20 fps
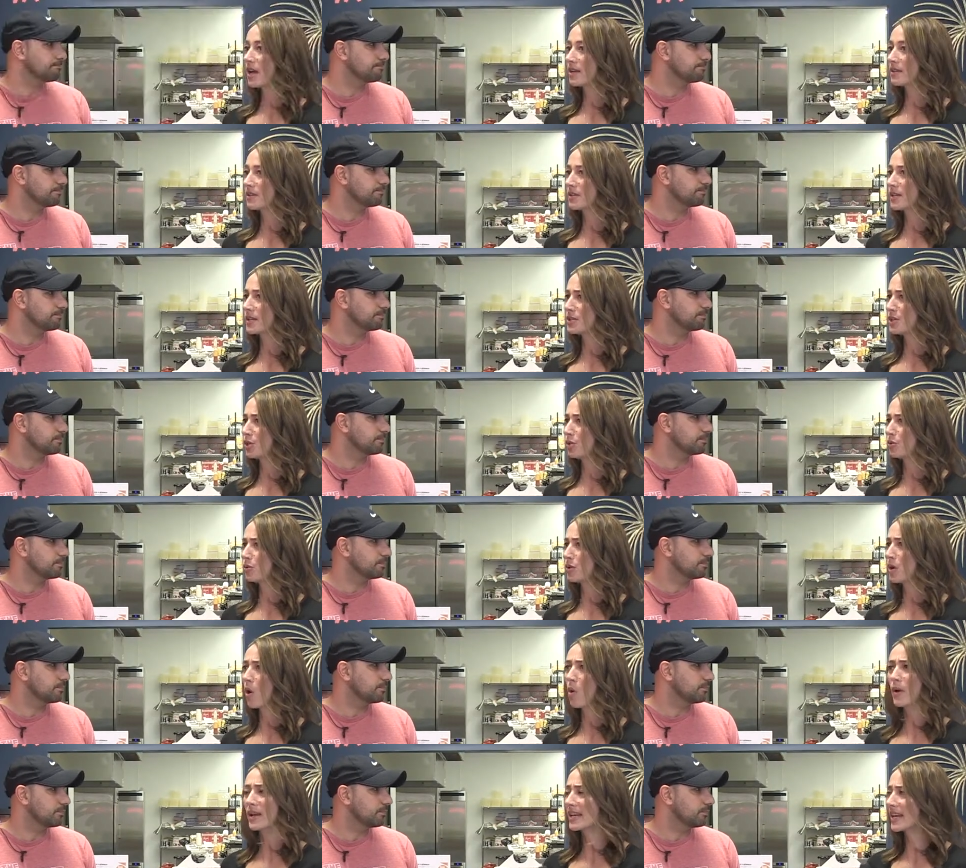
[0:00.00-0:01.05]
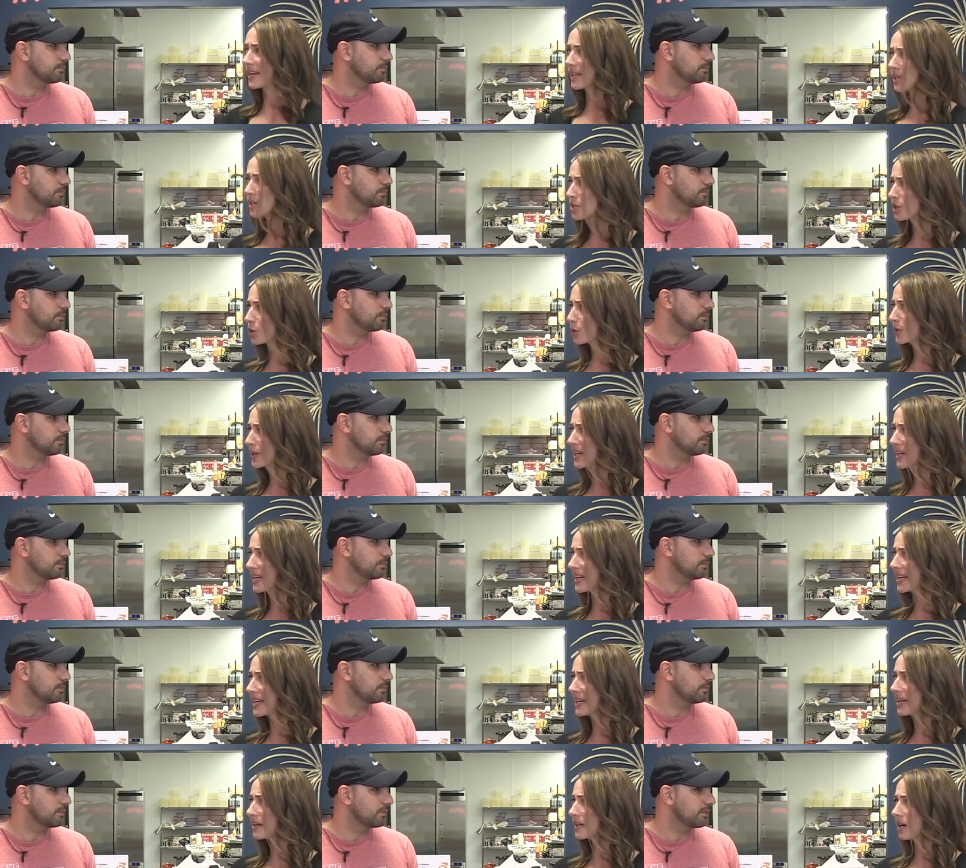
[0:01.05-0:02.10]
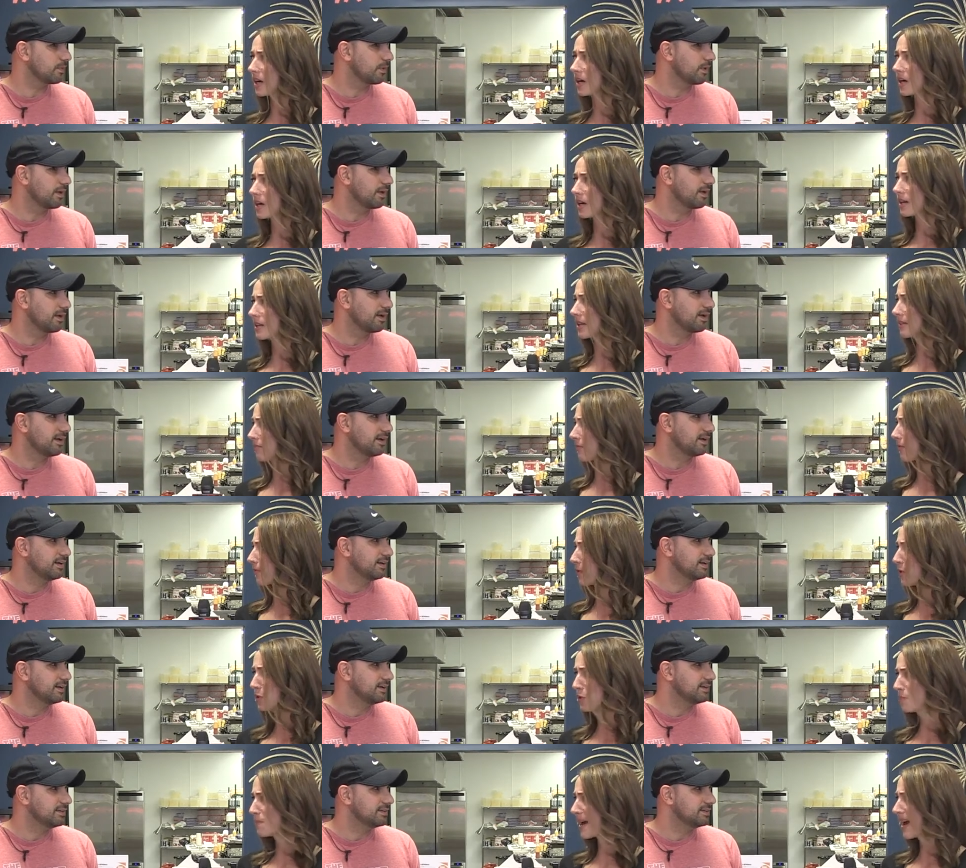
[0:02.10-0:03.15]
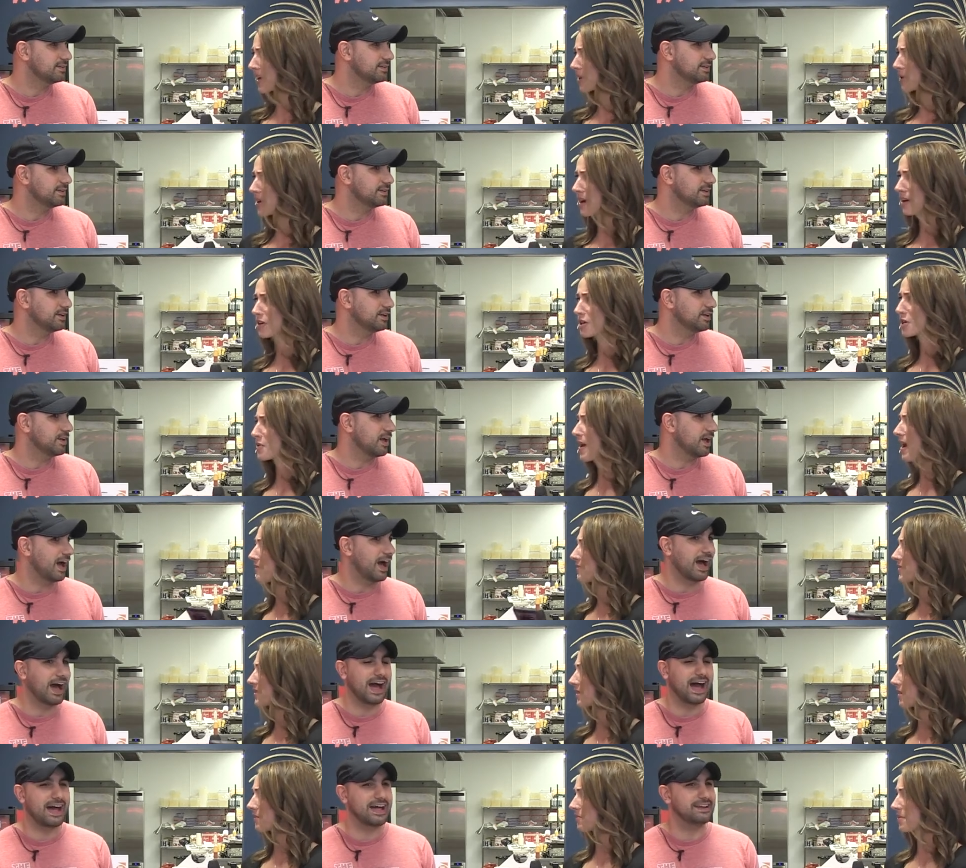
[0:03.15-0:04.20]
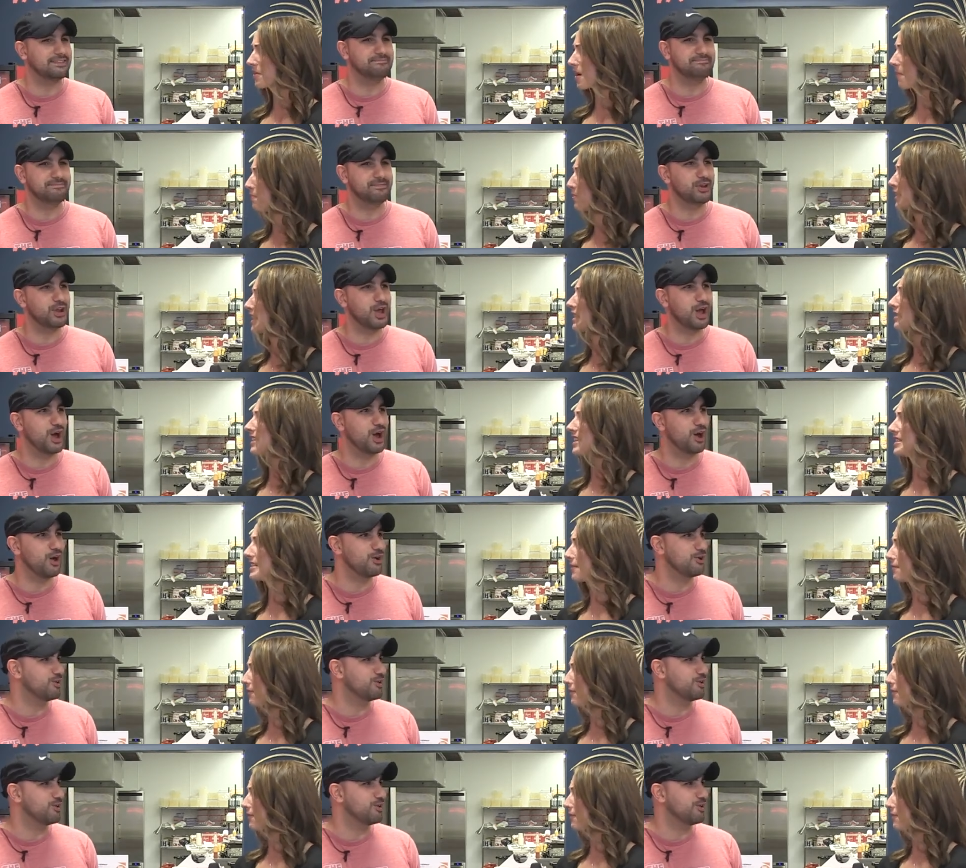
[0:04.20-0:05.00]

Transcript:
Speaker 1: did, did you go and get a degree, uh, food background, or you have some uh, completely no,